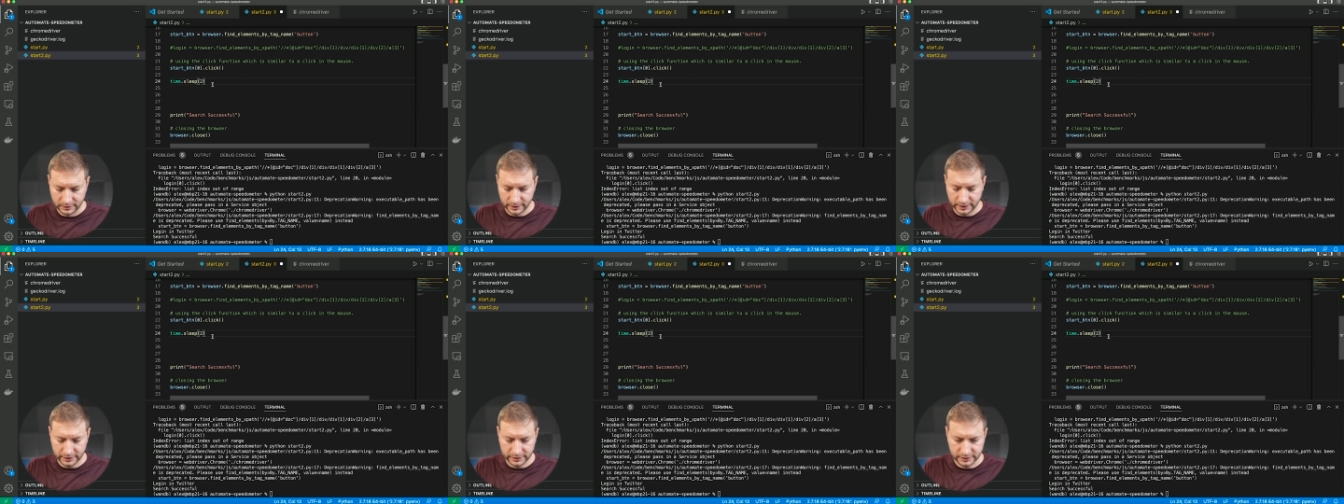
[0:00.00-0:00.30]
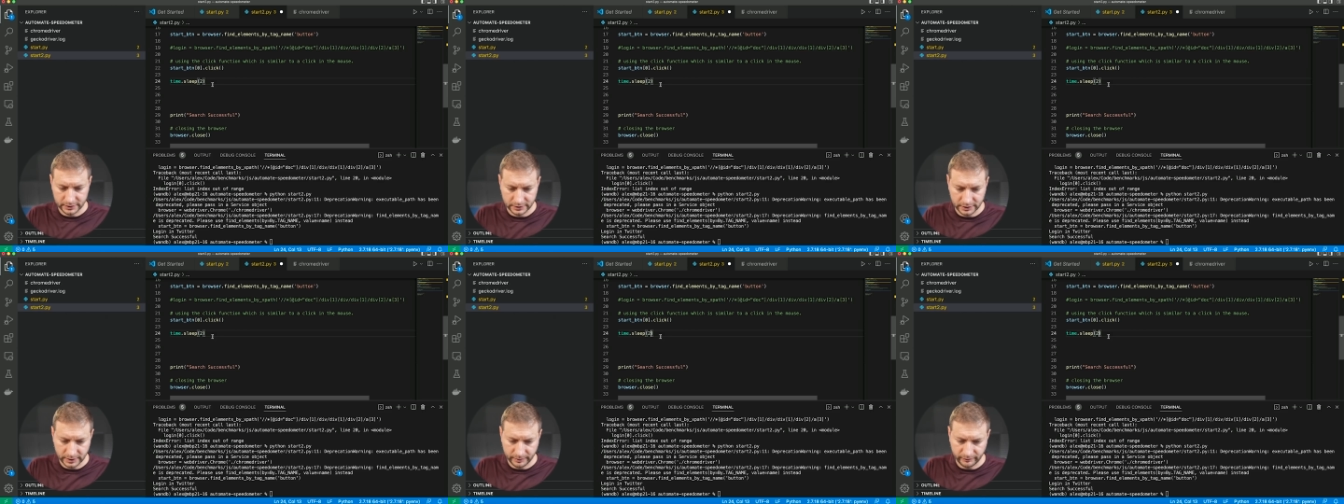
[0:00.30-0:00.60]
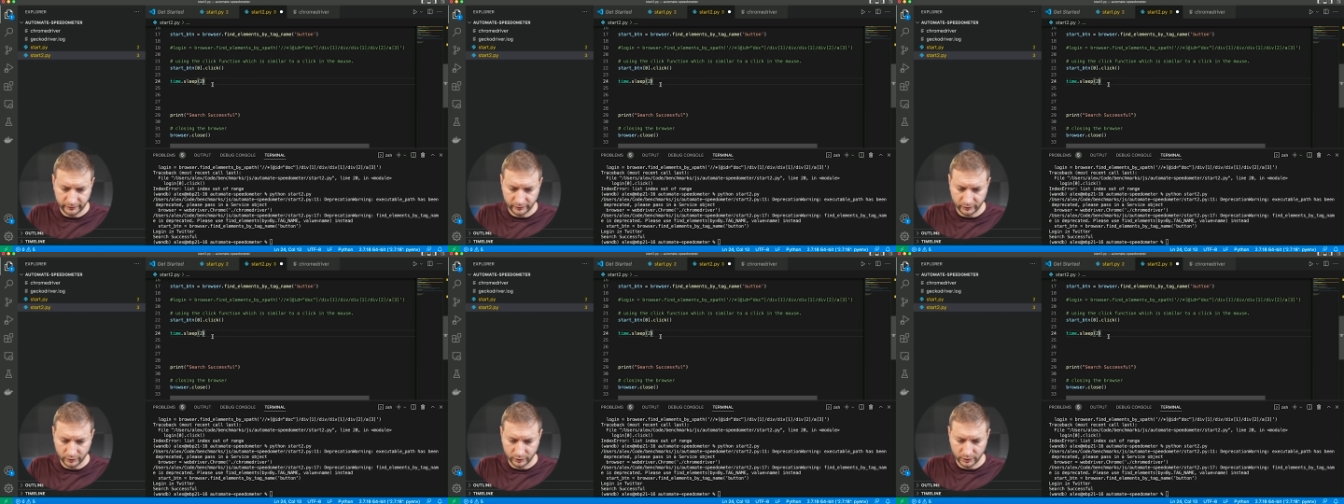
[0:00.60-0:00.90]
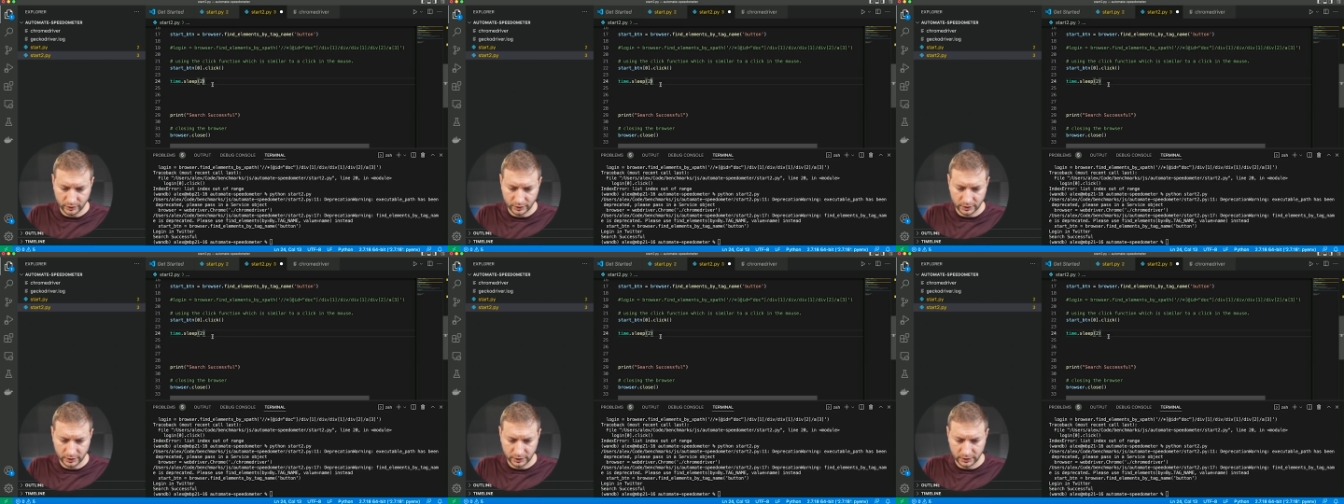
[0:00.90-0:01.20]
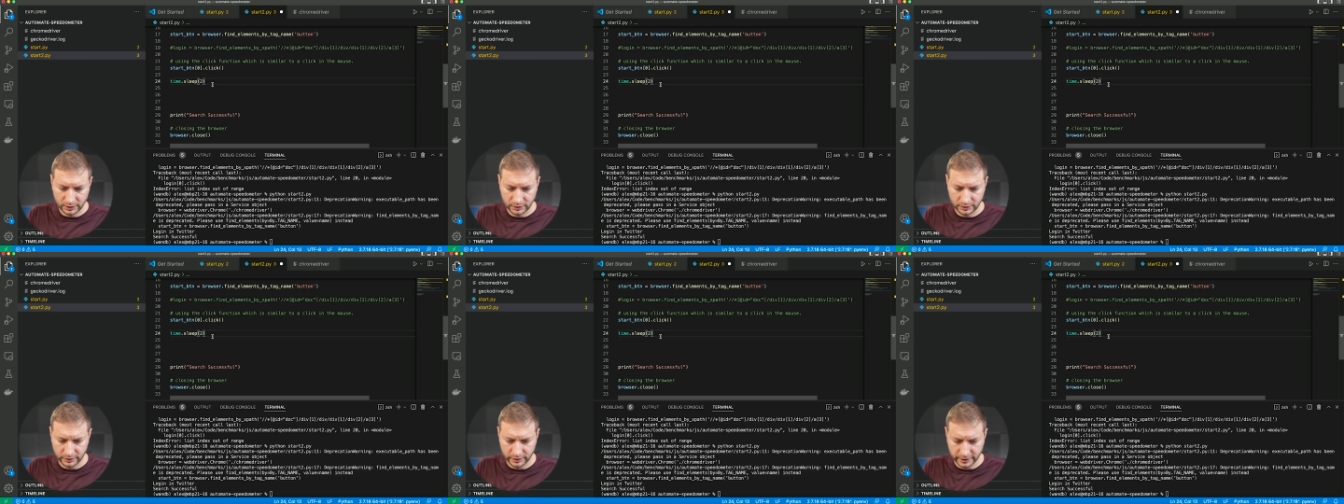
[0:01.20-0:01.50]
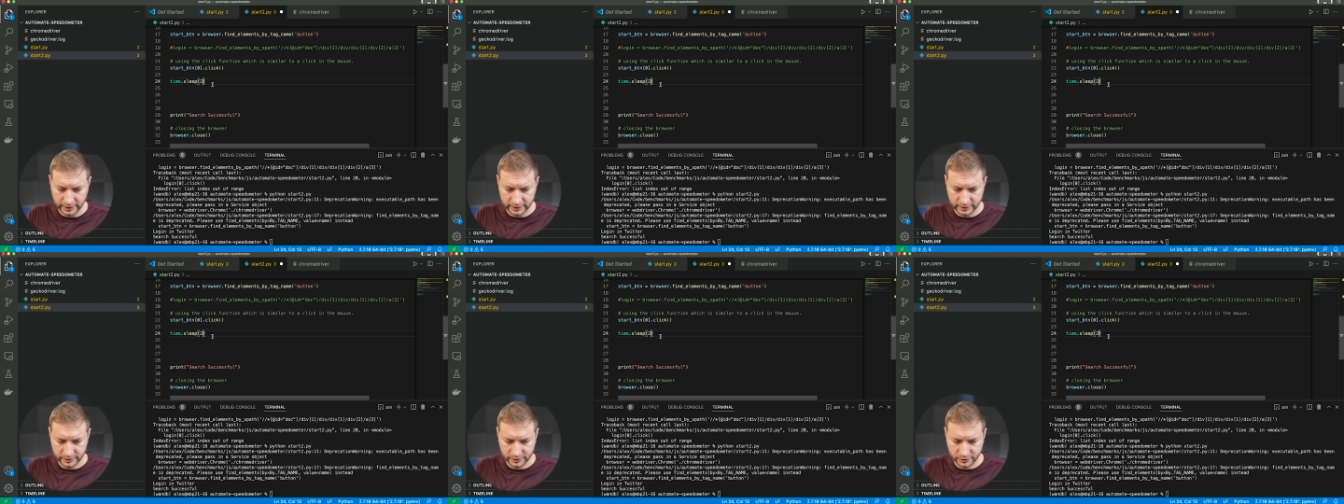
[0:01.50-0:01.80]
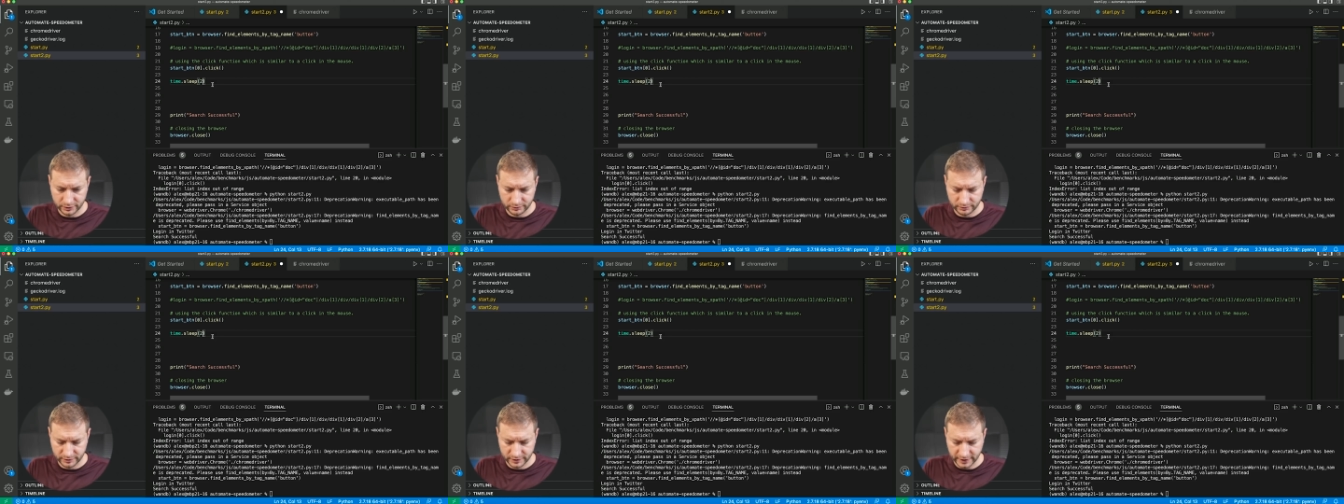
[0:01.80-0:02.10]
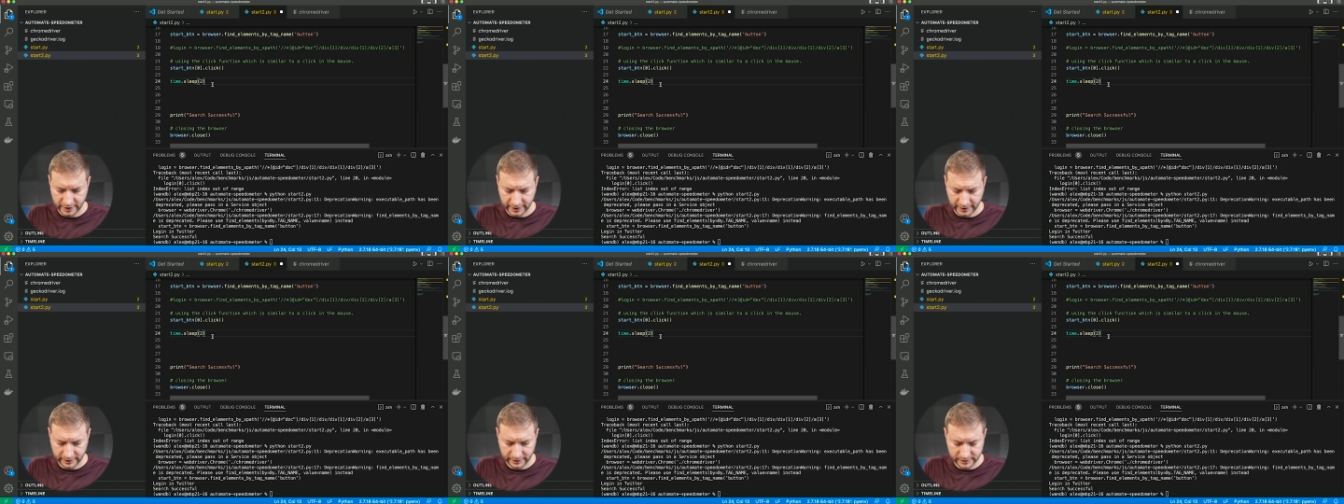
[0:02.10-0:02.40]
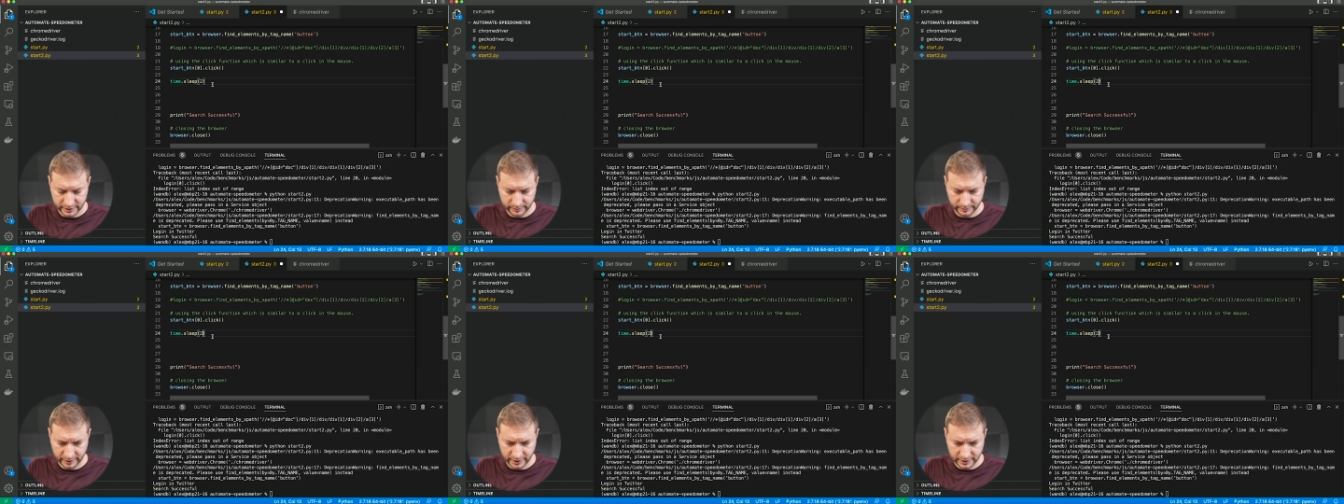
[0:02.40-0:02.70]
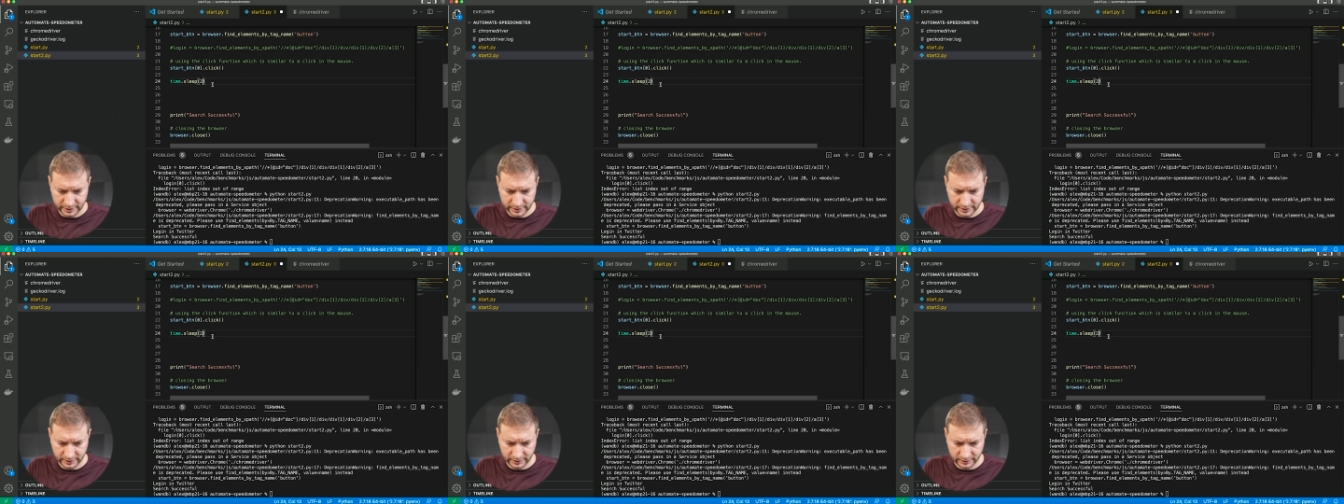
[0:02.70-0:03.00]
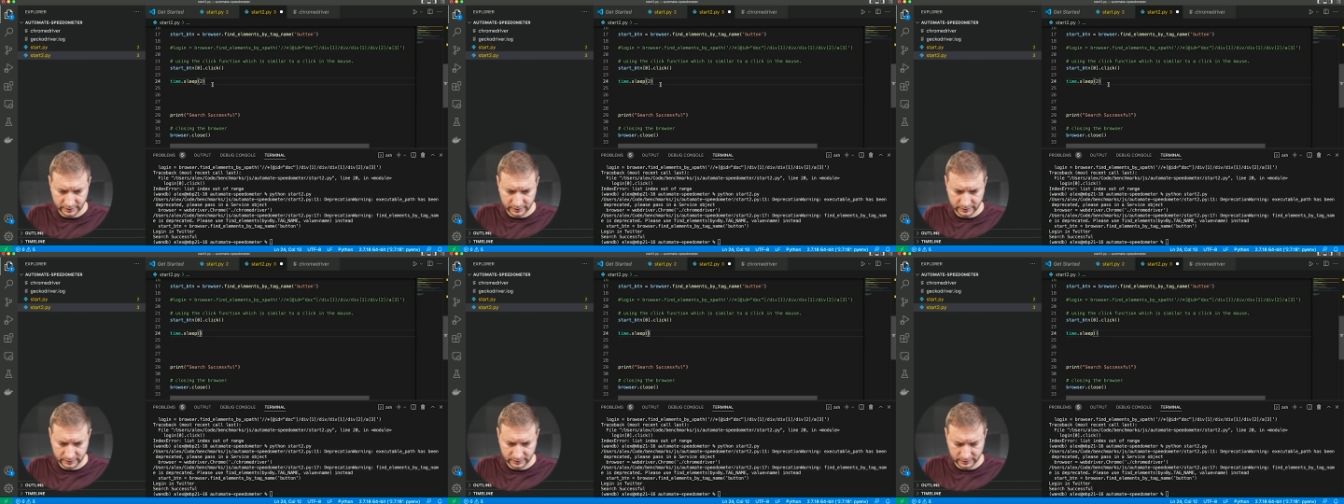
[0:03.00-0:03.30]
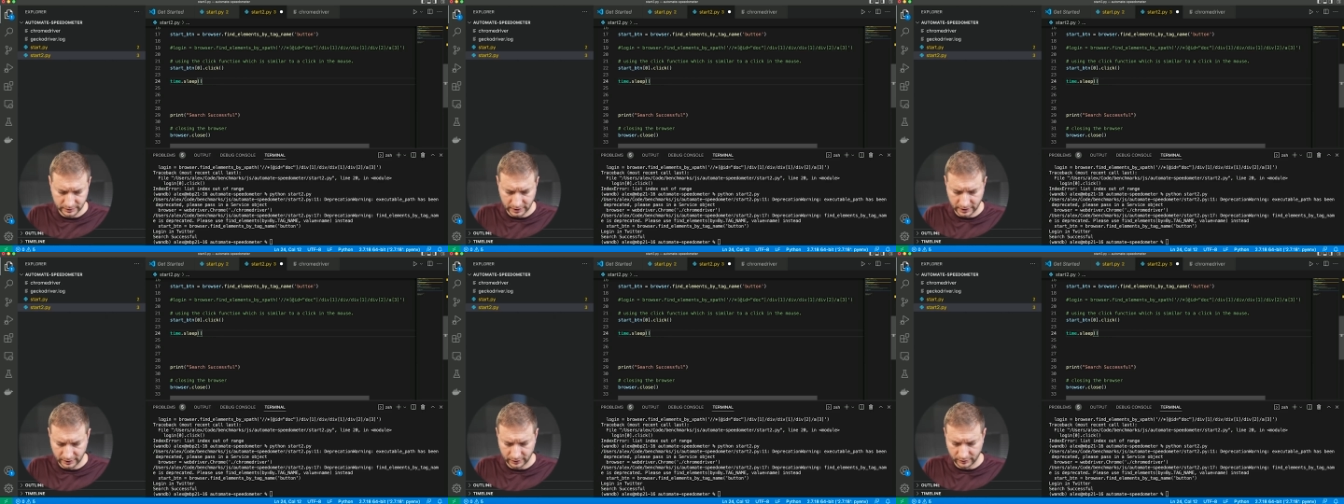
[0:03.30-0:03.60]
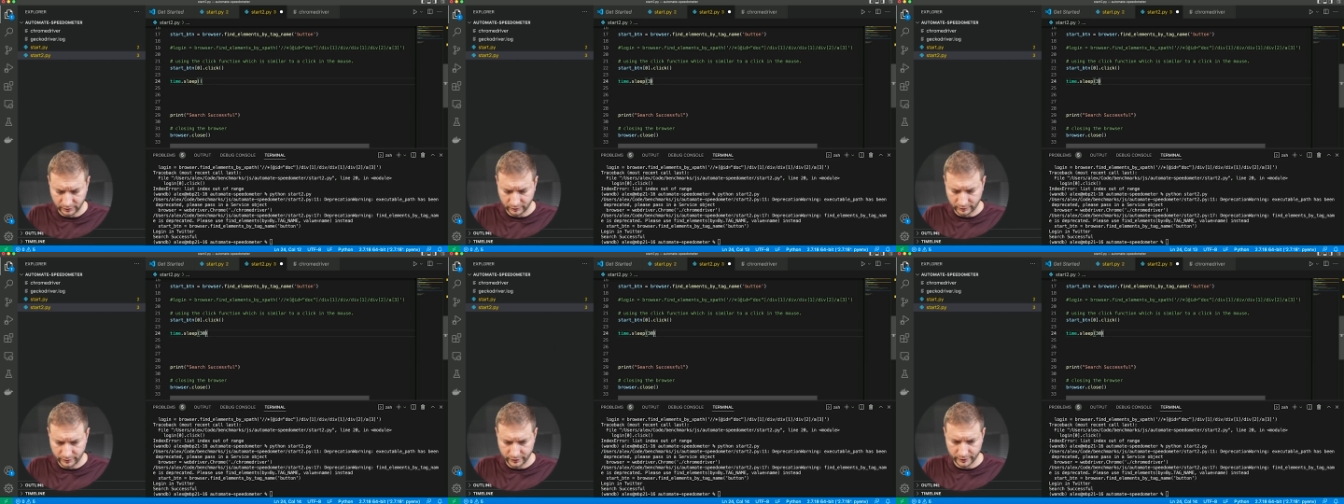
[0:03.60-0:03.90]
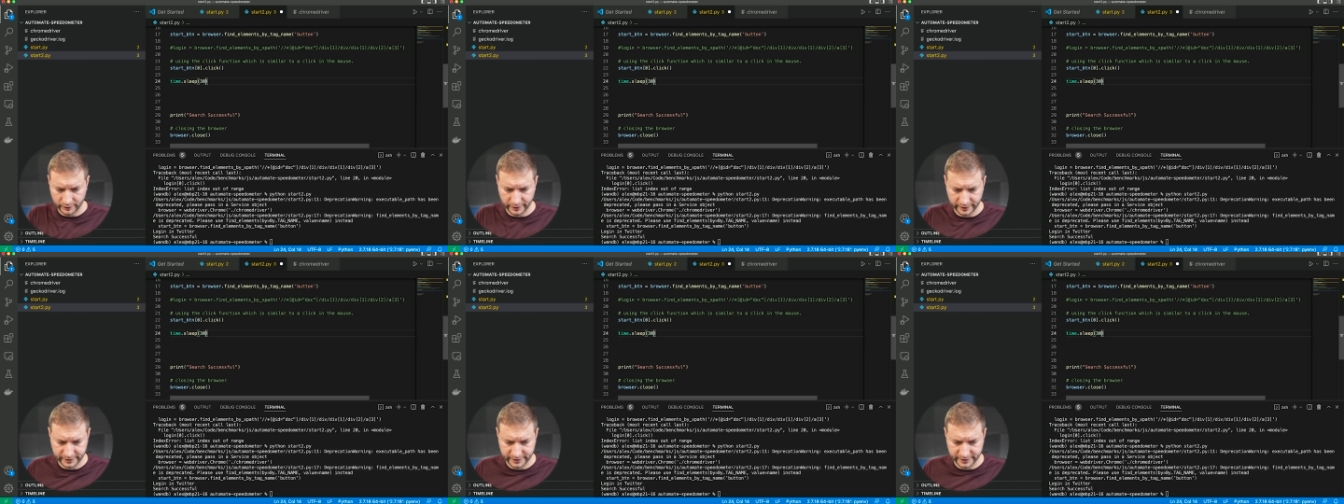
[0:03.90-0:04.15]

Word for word: Let's sleep for, that's seconds I'm guessing. I don't know, thirty